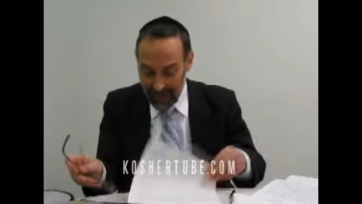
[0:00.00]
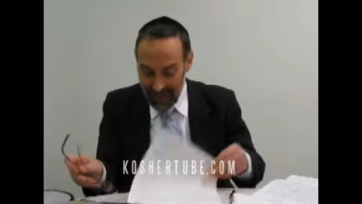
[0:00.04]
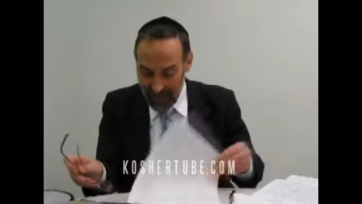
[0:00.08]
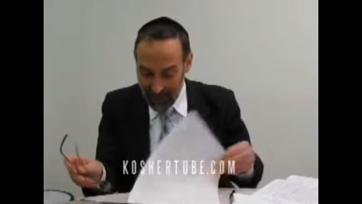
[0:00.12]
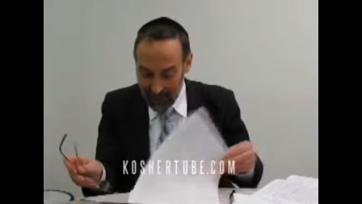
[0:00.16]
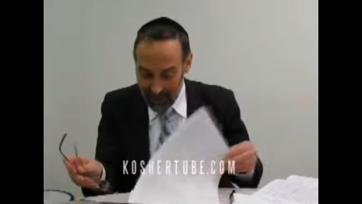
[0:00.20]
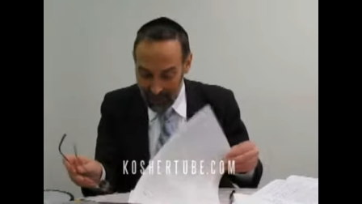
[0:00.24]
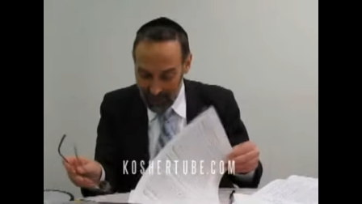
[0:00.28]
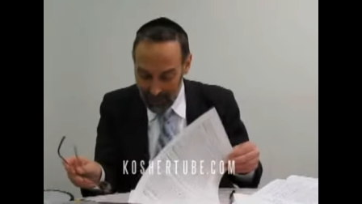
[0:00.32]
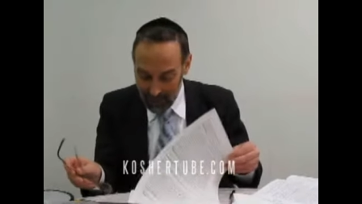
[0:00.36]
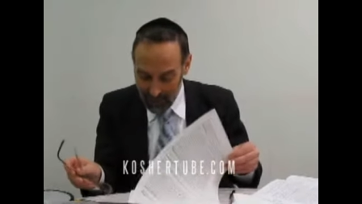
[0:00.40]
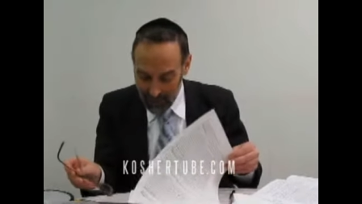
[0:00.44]
How
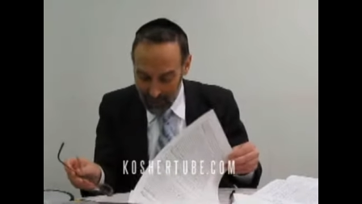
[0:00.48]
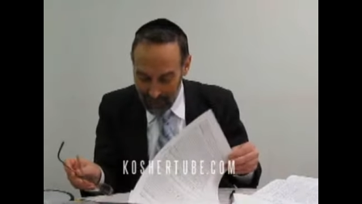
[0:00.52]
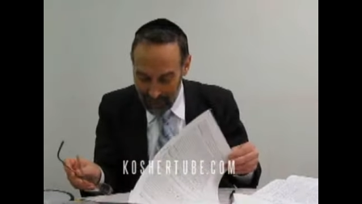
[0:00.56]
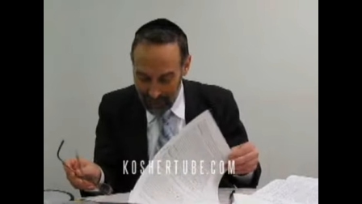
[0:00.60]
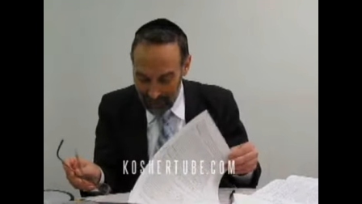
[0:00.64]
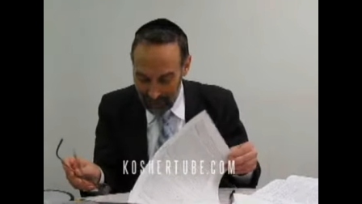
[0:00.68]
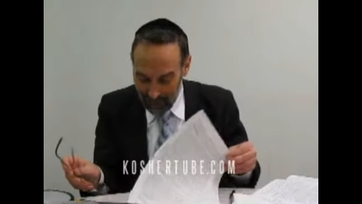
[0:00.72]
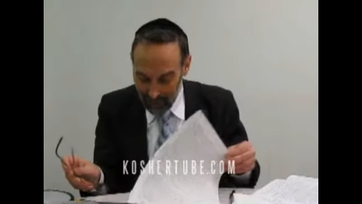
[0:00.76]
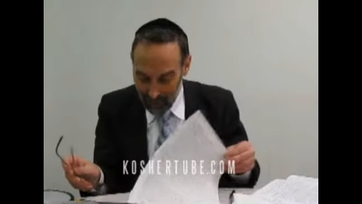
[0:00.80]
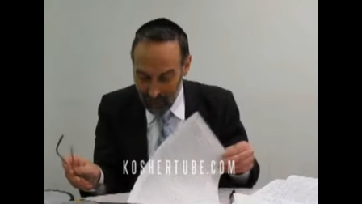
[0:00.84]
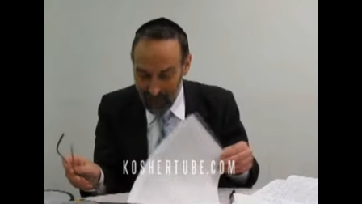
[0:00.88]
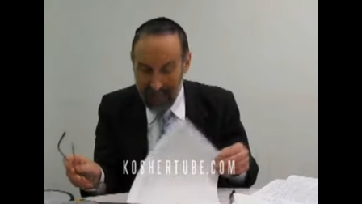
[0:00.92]
many
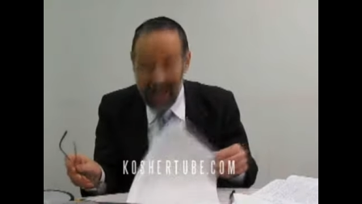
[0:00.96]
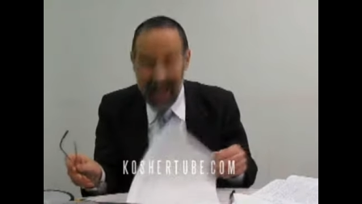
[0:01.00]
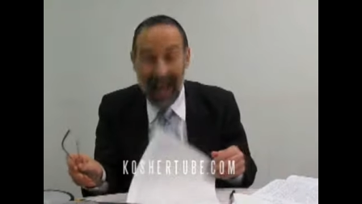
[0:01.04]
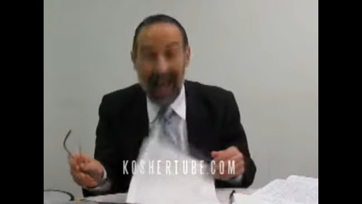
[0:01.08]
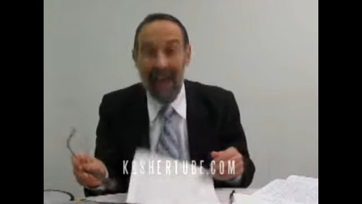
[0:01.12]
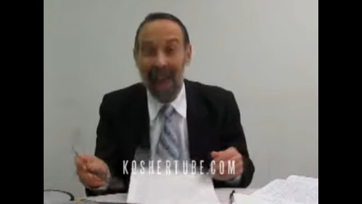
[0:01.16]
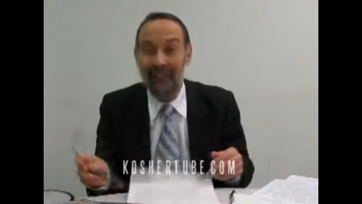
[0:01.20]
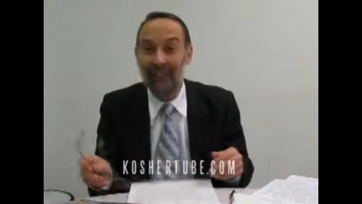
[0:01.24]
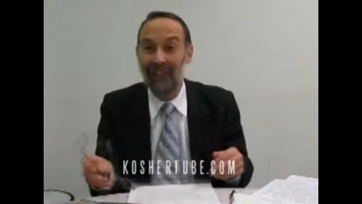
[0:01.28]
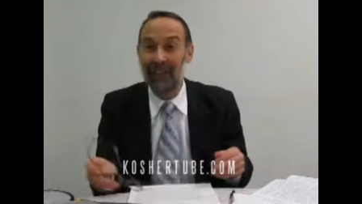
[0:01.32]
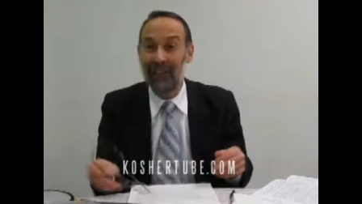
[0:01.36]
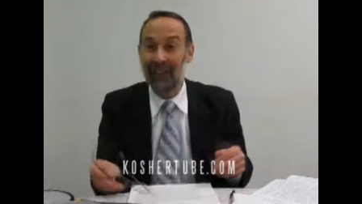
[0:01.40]
Rambans do I
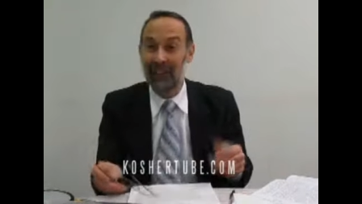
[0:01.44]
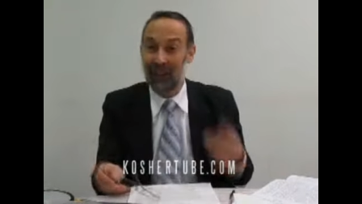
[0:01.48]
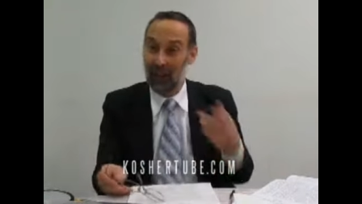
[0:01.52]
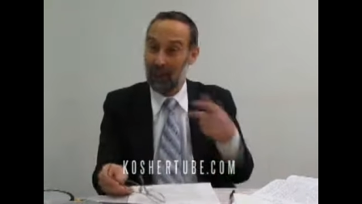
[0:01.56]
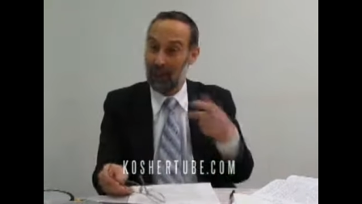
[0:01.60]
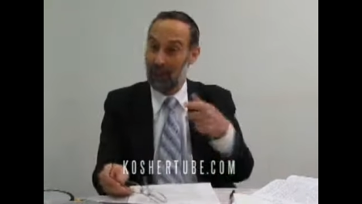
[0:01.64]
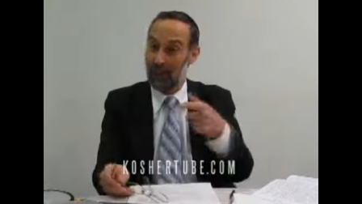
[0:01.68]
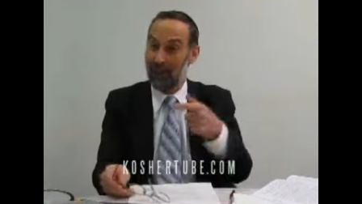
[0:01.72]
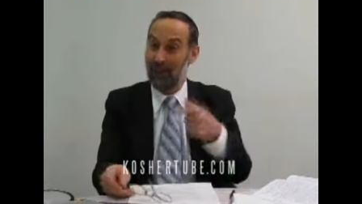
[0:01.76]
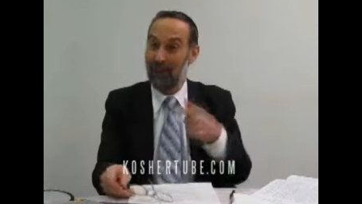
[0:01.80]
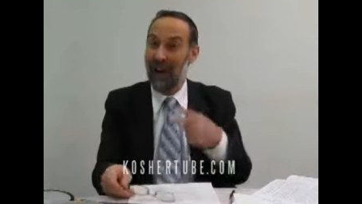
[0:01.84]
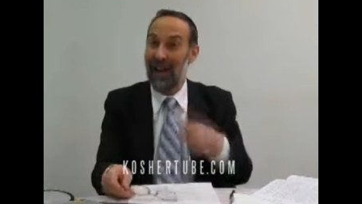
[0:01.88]
have here and a
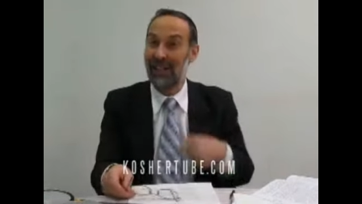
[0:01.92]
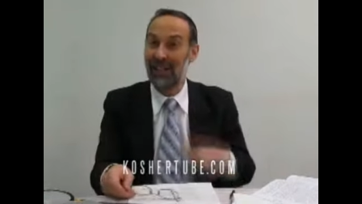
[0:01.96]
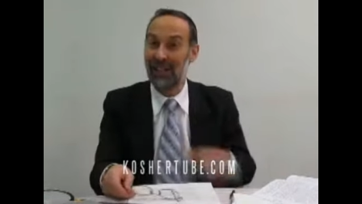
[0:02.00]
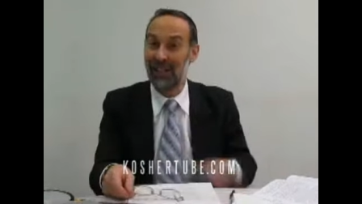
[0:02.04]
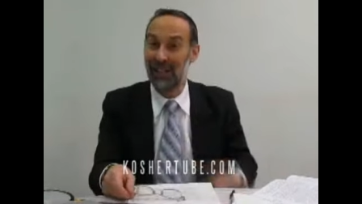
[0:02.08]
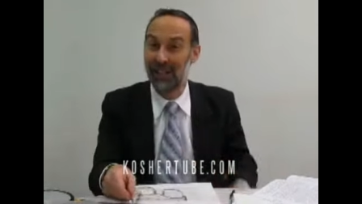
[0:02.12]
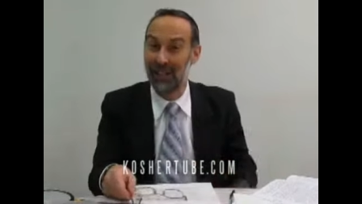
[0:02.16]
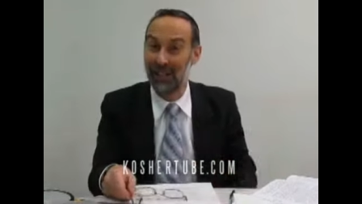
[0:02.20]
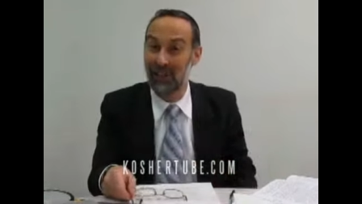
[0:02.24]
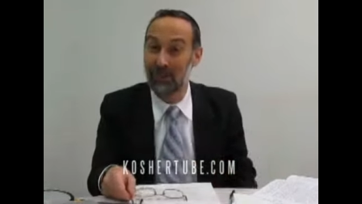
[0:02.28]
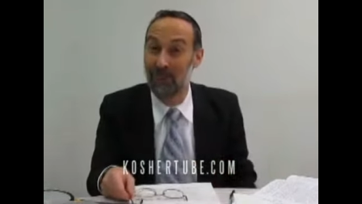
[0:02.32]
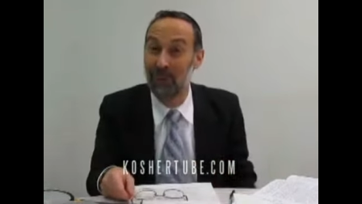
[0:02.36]
couple of
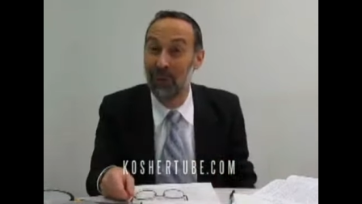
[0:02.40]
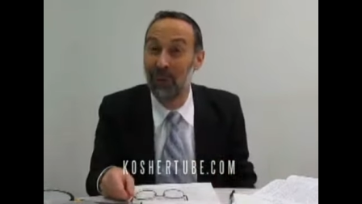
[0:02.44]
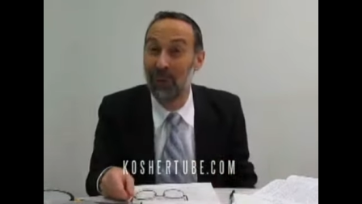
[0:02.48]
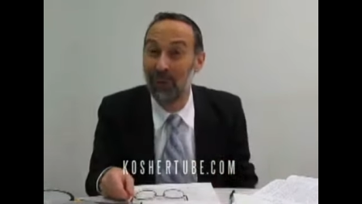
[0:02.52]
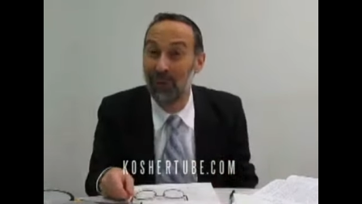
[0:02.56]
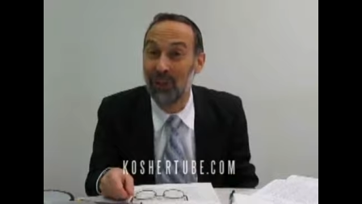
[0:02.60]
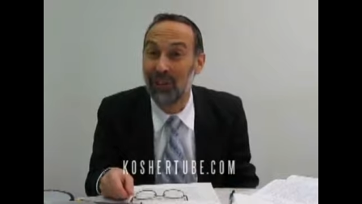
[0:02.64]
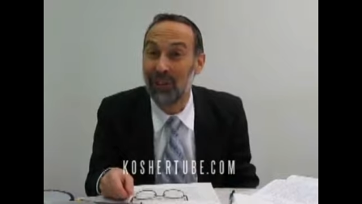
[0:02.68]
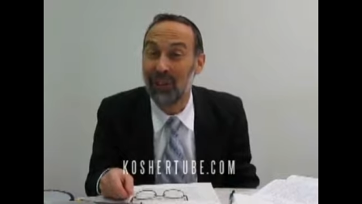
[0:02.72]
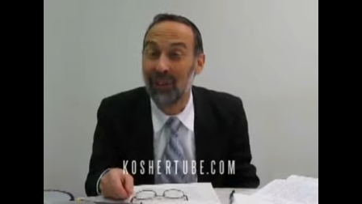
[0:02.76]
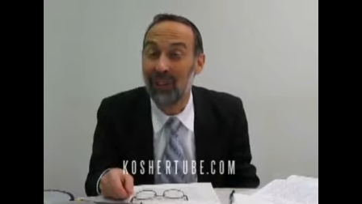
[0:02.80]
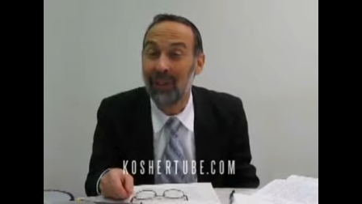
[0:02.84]
Rashis to
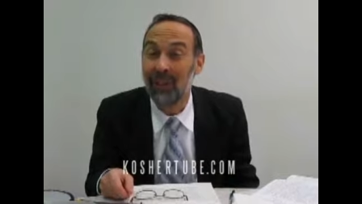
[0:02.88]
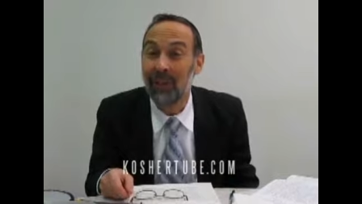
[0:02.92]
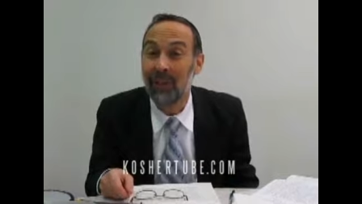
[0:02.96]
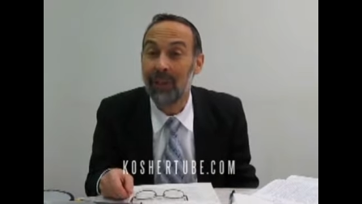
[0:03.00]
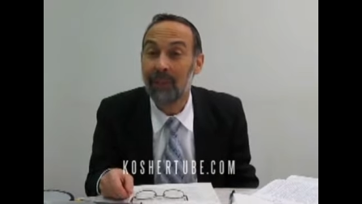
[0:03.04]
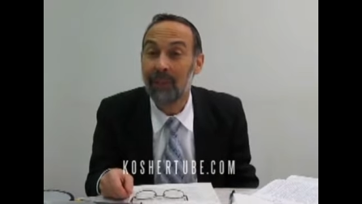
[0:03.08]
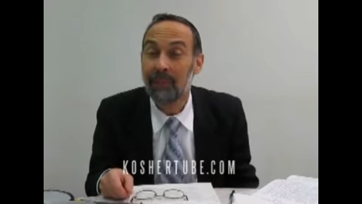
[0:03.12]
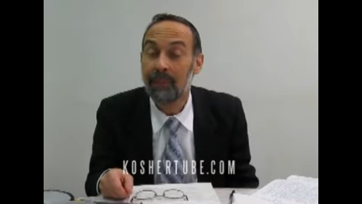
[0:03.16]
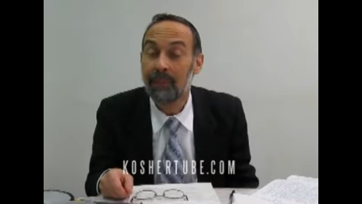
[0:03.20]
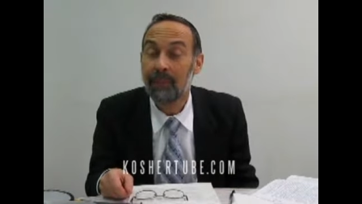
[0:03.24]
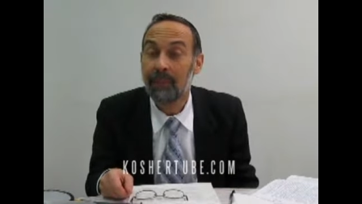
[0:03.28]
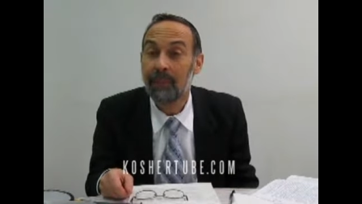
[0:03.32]
boot?
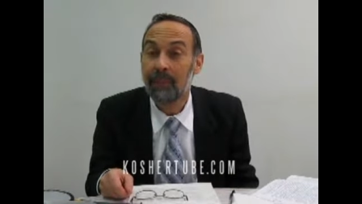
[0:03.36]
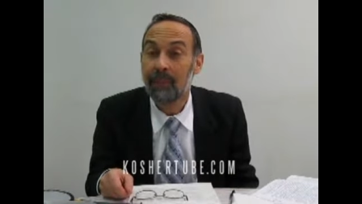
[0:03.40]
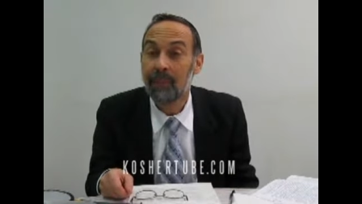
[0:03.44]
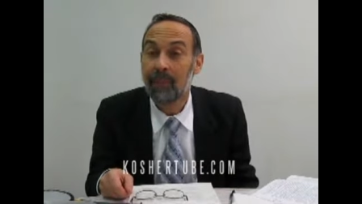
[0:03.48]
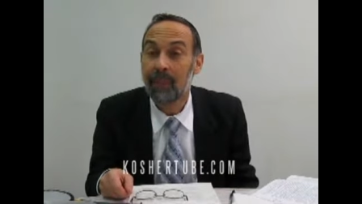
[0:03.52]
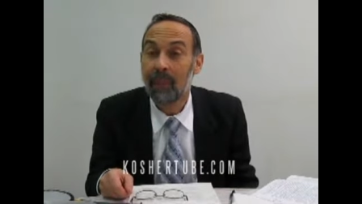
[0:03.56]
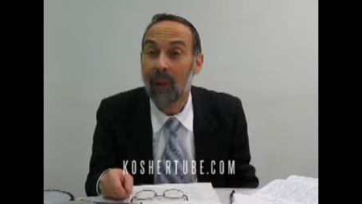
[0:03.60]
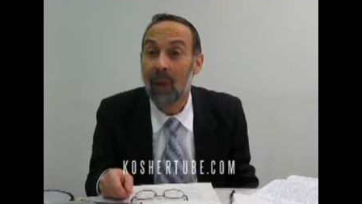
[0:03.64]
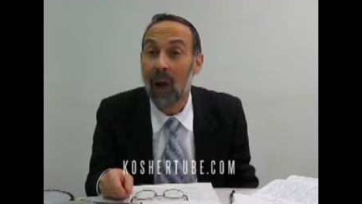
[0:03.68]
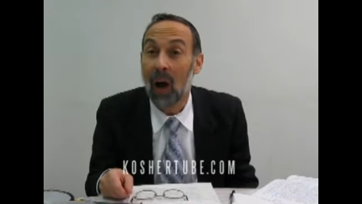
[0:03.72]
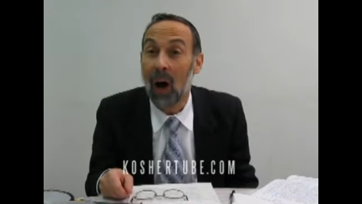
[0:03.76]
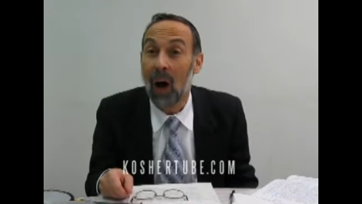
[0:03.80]

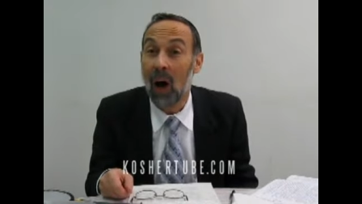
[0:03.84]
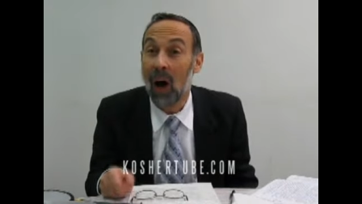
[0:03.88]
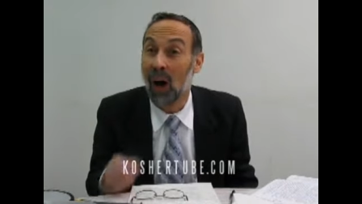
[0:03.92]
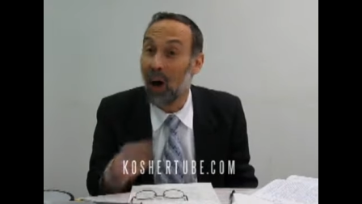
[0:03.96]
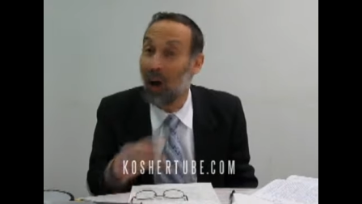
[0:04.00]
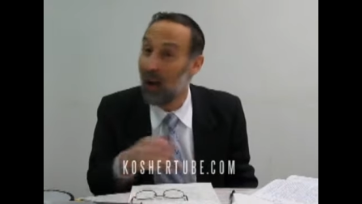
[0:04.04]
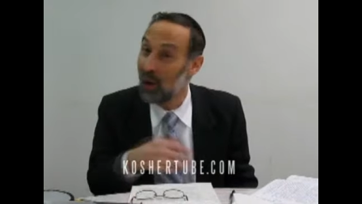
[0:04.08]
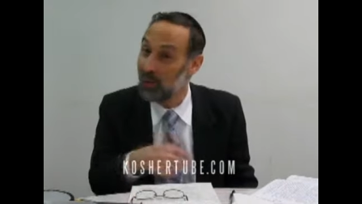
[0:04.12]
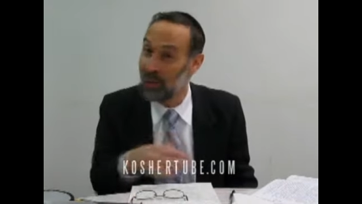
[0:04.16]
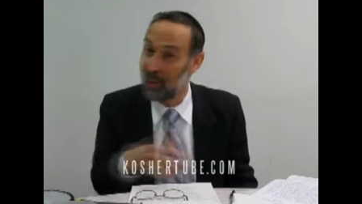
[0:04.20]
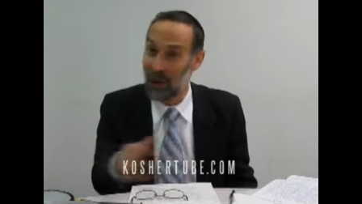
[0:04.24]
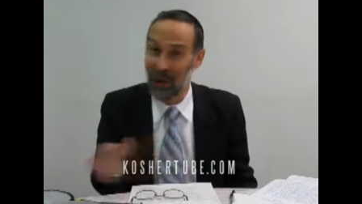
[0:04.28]
A
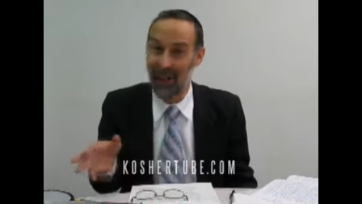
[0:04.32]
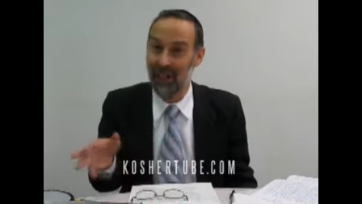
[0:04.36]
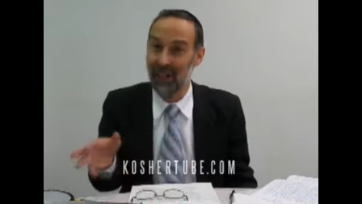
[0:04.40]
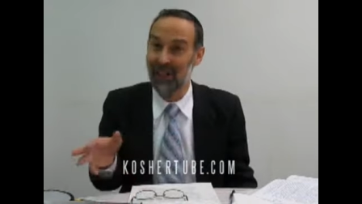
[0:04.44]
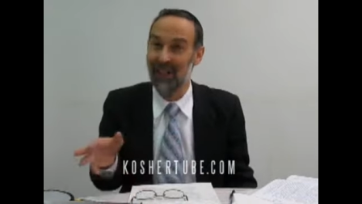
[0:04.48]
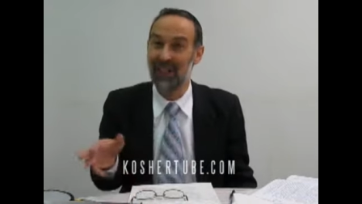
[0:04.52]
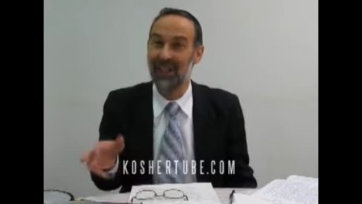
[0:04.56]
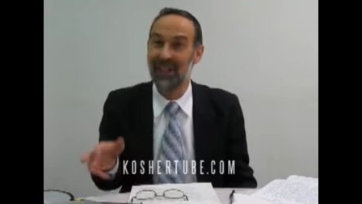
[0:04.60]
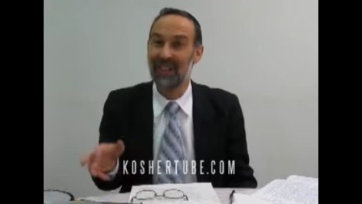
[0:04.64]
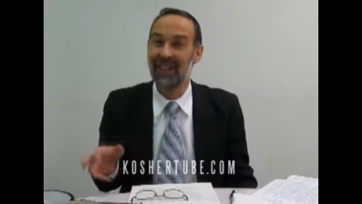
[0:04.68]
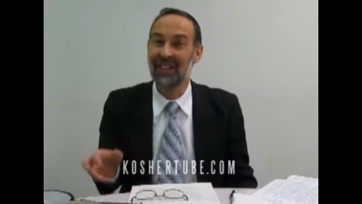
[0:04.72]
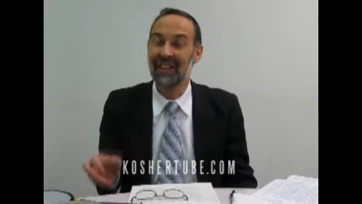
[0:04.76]
whole
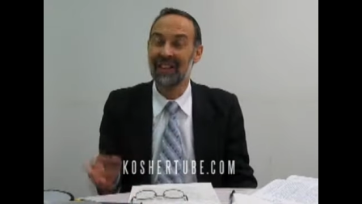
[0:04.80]
bunch.